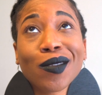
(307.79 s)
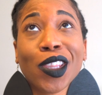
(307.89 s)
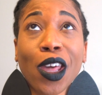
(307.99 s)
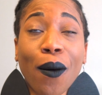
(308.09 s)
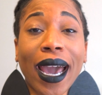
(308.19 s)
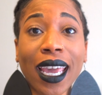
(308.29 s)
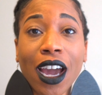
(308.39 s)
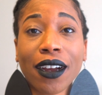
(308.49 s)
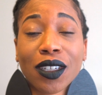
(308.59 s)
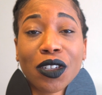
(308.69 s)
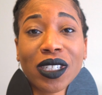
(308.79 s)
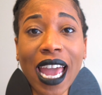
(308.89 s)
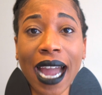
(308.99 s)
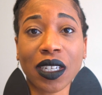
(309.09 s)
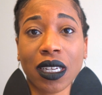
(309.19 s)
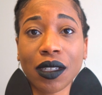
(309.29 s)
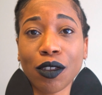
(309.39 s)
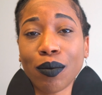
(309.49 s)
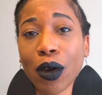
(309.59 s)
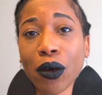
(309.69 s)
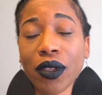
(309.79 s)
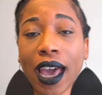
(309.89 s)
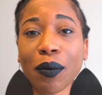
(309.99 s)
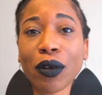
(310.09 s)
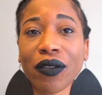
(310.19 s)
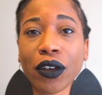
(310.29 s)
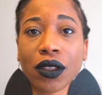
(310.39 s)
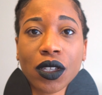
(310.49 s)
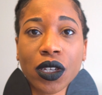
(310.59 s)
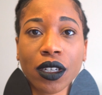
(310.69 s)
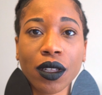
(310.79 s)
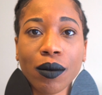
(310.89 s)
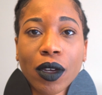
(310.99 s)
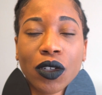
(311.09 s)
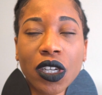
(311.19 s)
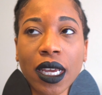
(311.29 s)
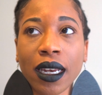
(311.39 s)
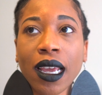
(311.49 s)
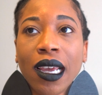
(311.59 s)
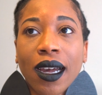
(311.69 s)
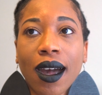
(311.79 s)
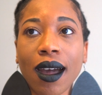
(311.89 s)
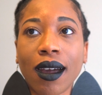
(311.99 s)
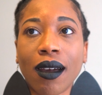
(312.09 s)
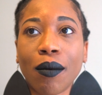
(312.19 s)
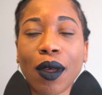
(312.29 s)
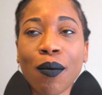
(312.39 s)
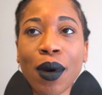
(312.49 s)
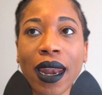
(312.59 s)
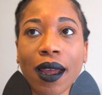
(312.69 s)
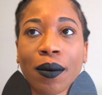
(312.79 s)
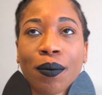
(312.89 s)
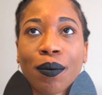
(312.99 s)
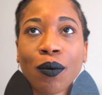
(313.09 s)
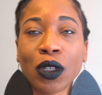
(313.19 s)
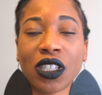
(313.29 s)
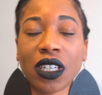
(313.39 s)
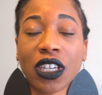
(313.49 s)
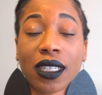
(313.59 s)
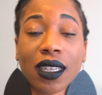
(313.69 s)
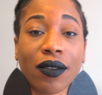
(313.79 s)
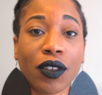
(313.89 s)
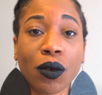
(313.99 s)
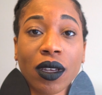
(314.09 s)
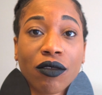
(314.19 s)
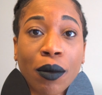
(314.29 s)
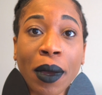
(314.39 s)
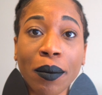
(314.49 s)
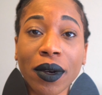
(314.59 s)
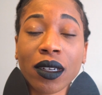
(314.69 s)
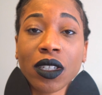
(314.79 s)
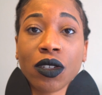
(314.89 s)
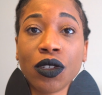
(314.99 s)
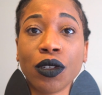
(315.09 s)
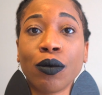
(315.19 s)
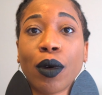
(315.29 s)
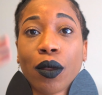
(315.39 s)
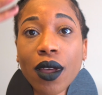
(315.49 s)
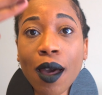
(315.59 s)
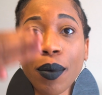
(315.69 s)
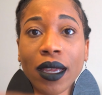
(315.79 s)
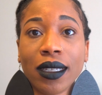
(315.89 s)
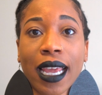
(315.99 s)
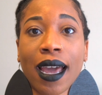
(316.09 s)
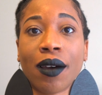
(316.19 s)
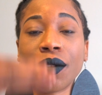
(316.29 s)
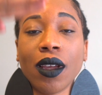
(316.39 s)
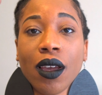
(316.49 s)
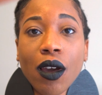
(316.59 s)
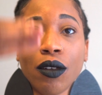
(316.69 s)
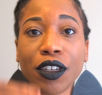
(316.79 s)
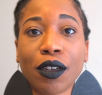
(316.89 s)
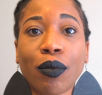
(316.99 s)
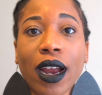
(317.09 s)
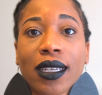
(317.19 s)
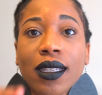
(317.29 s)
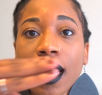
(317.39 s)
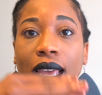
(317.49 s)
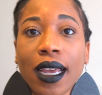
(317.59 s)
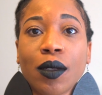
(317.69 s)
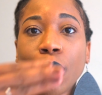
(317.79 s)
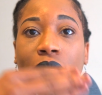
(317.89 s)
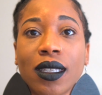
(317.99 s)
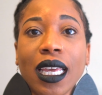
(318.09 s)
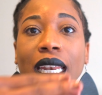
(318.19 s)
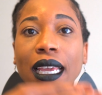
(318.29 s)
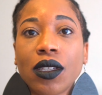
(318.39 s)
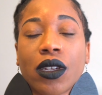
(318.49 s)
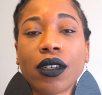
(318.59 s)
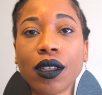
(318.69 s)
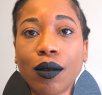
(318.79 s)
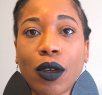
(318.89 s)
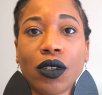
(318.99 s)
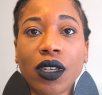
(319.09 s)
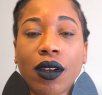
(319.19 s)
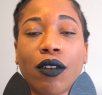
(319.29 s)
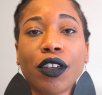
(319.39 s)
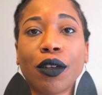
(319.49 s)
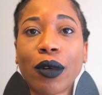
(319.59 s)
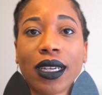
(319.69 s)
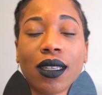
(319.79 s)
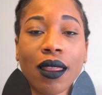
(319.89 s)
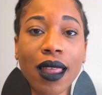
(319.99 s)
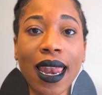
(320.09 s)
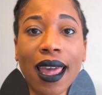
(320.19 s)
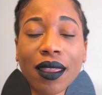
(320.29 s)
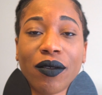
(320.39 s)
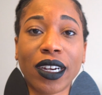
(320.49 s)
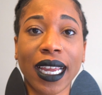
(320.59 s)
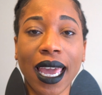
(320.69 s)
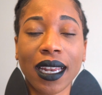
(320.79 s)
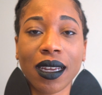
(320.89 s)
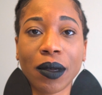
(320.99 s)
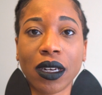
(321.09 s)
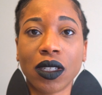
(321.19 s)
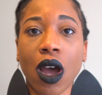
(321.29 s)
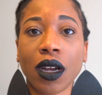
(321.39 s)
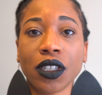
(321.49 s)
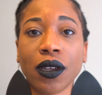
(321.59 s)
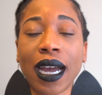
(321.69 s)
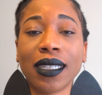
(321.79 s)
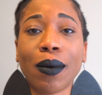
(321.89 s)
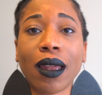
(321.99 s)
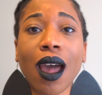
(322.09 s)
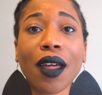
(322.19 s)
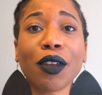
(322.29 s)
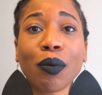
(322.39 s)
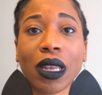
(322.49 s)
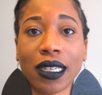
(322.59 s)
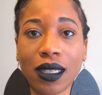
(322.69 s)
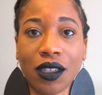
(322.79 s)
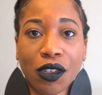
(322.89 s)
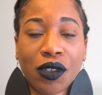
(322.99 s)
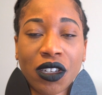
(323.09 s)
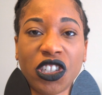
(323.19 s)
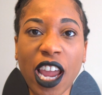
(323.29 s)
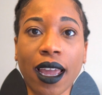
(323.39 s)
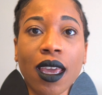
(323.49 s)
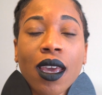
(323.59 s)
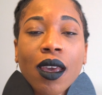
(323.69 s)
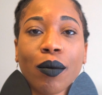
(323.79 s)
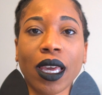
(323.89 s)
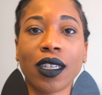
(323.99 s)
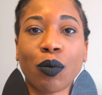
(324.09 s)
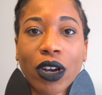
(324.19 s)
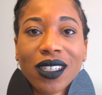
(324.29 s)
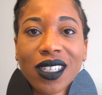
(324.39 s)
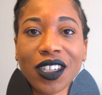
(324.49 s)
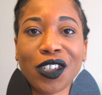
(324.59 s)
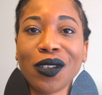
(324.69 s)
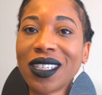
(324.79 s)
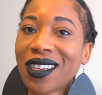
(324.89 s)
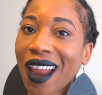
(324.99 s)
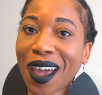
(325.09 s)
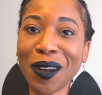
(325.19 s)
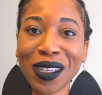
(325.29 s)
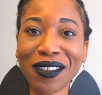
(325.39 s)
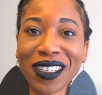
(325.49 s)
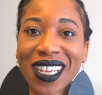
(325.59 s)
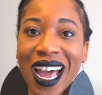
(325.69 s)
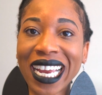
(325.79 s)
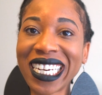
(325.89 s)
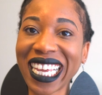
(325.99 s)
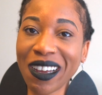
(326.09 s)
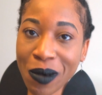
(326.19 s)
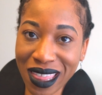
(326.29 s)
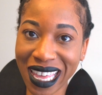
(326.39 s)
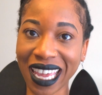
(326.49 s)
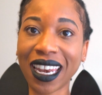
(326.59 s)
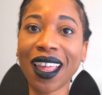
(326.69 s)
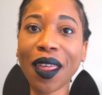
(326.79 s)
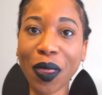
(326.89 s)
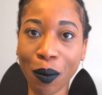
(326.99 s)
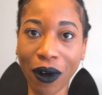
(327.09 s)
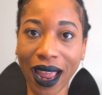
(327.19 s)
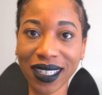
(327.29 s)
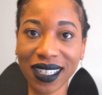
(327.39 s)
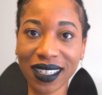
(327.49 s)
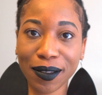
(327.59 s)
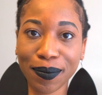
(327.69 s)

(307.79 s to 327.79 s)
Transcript: Though I encourage you to actually do both, I prefer the circular motion, but I would suggest, if you can remember, to do both up and down over your breast as well as in a circular motion over your breast. And then at the very end, I'm going to talk to you guys about other places you should check, because breast tissue does not only reside within the breast.